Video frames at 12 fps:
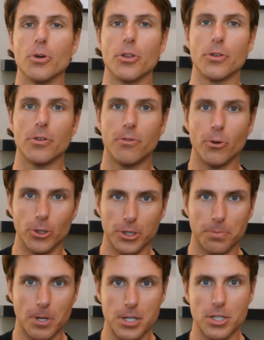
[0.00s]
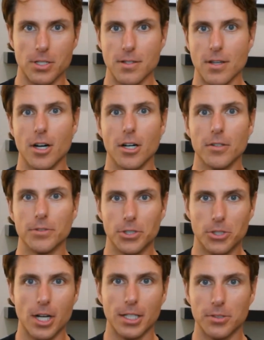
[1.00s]
with full expressions of
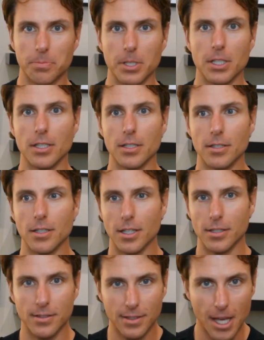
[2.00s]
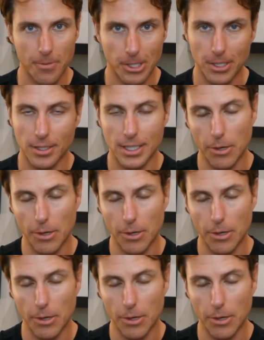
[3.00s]
strength, speed, and stamina.